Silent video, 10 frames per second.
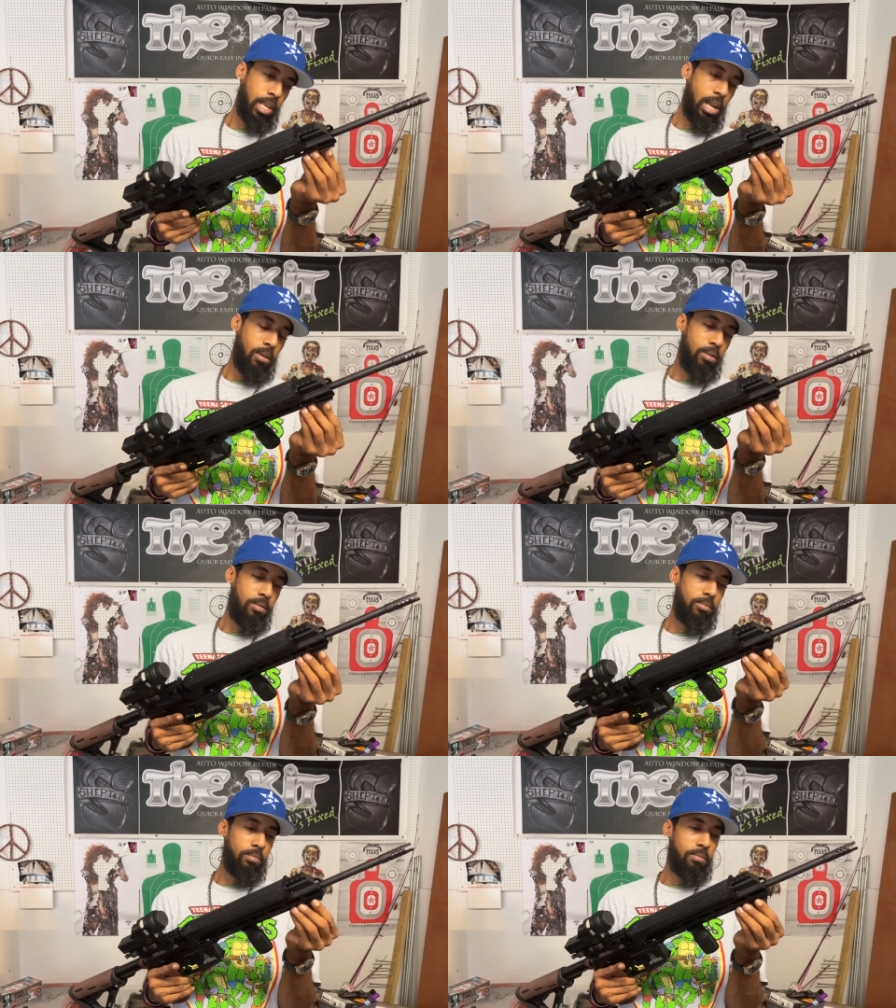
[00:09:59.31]
I don't know,
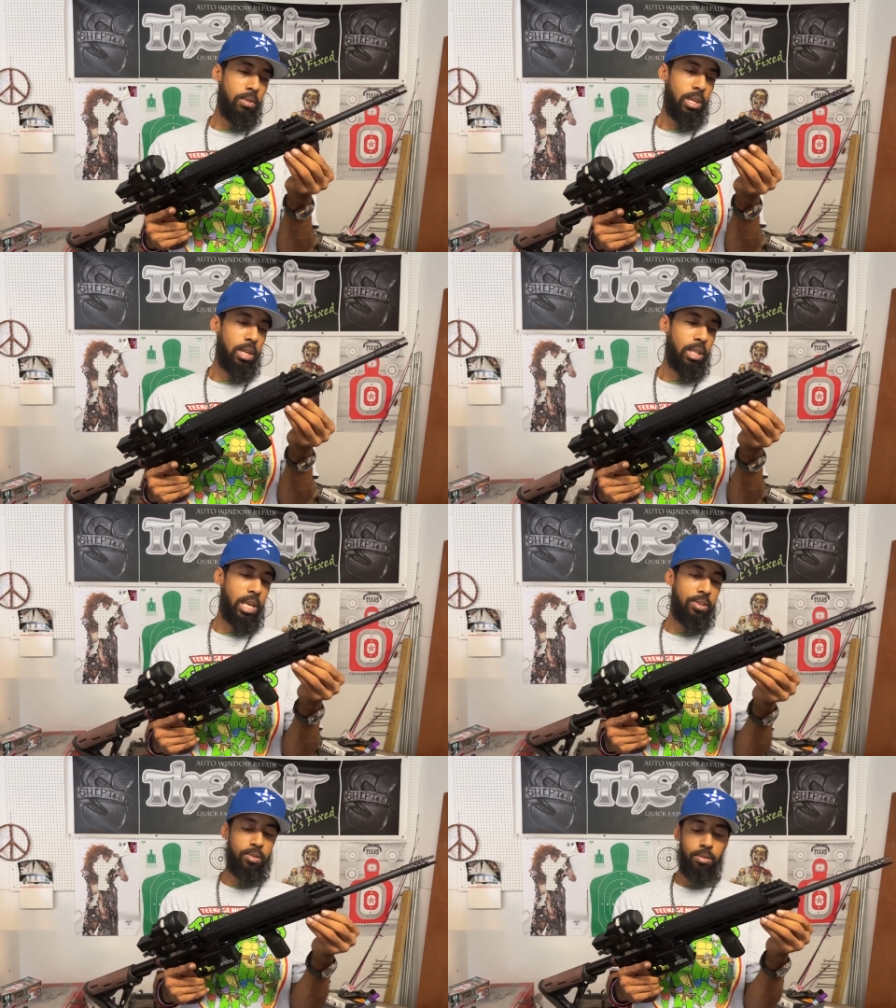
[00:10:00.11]
like a
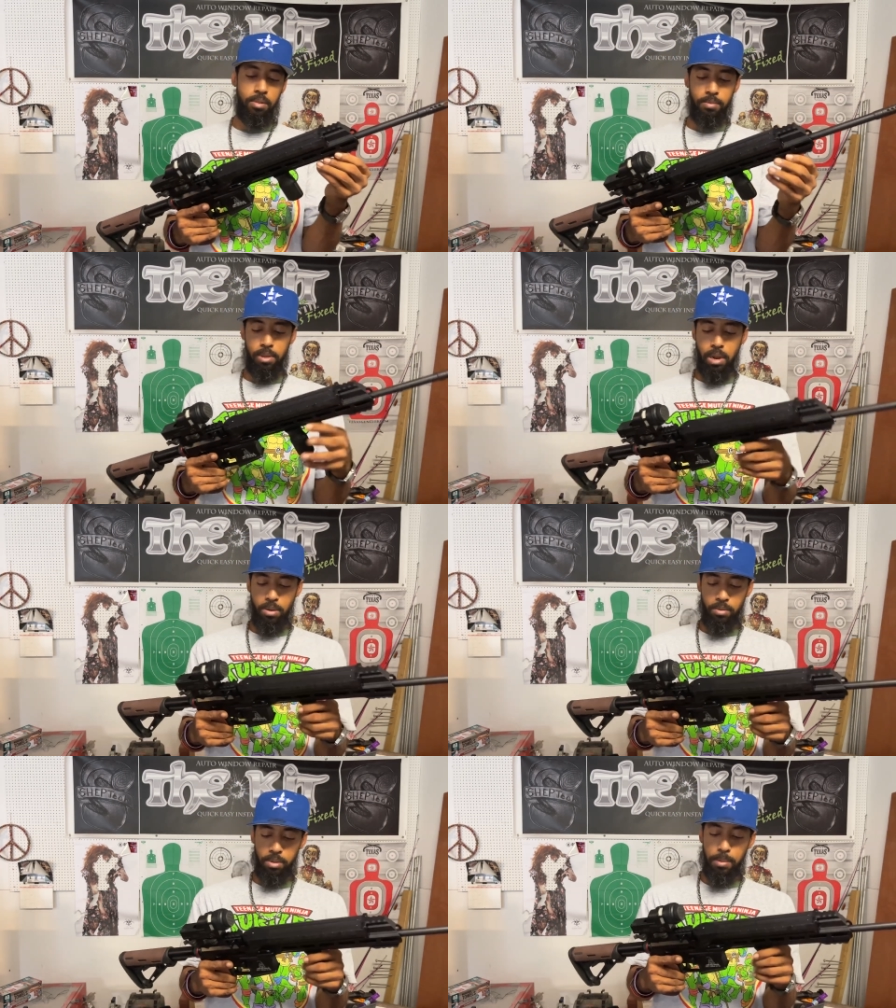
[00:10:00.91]
laser, I don't
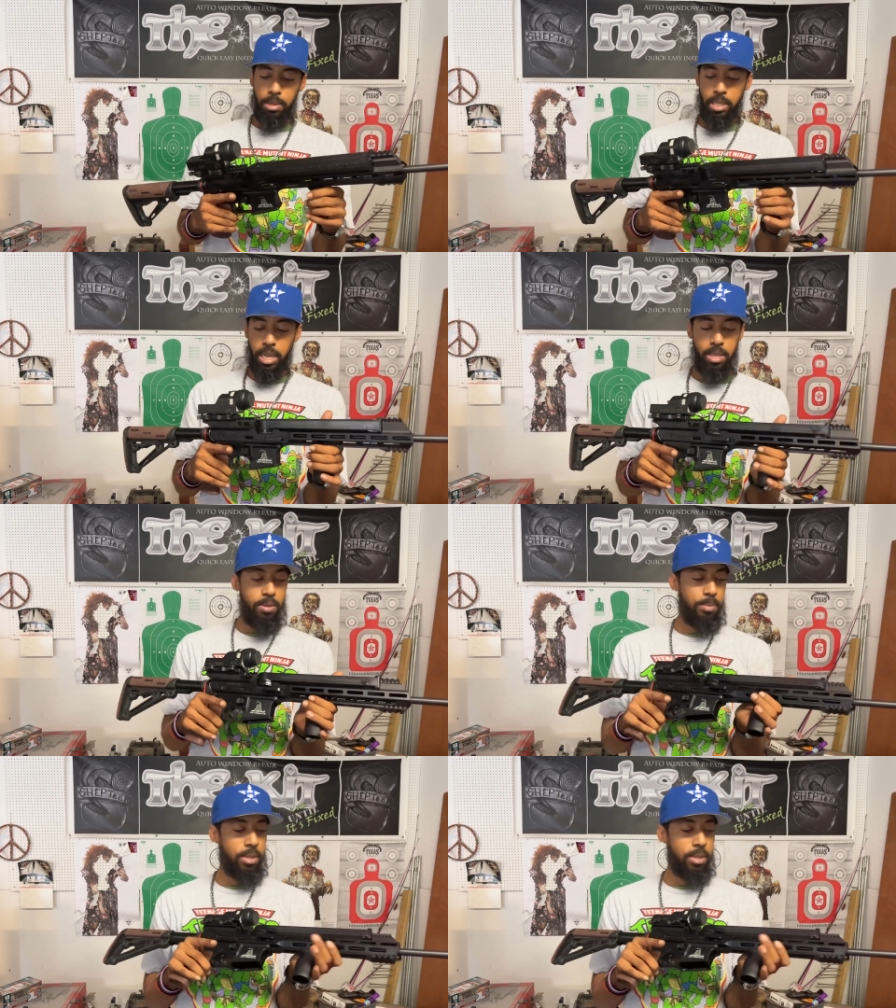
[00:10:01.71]
know, something like that. You put,